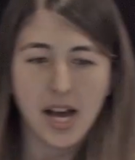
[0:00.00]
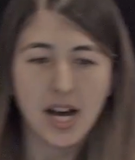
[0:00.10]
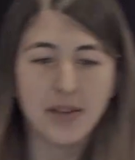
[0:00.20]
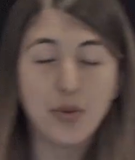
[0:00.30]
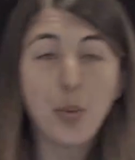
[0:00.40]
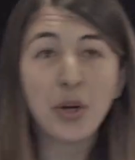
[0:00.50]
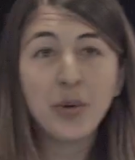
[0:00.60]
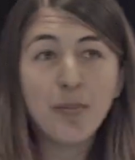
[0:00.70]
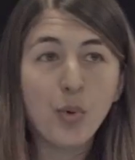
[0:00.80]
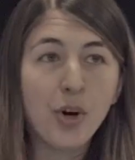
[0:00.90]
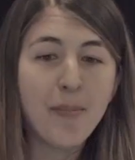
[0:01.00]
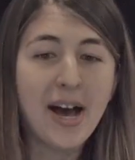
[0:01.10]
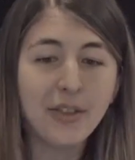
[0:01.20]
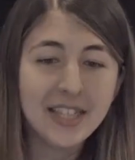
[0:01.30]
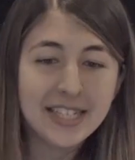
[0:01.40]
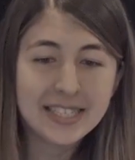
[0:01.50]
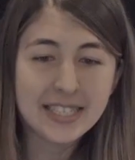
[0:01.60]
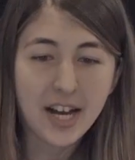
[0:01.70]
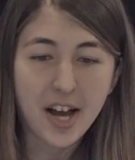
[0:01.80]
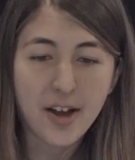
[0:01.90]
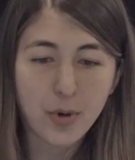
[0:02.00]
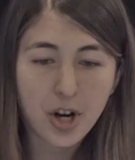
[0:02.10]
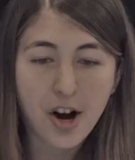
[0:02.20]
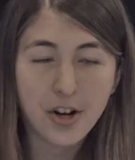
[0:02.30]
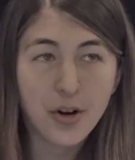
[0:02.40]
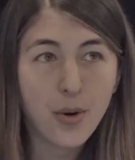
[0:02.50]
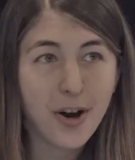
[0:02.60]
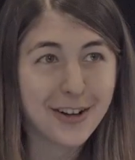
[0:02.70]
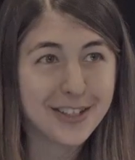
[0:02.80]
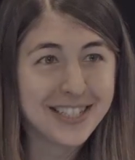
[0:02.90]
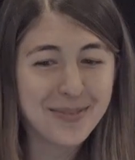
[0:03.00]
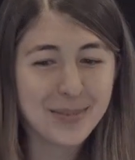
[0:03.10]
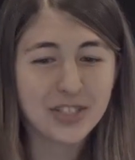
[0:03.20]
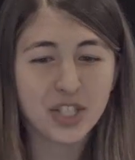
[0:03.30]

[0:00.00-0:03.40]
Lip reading: If you want to read more about this, Ricardo on our team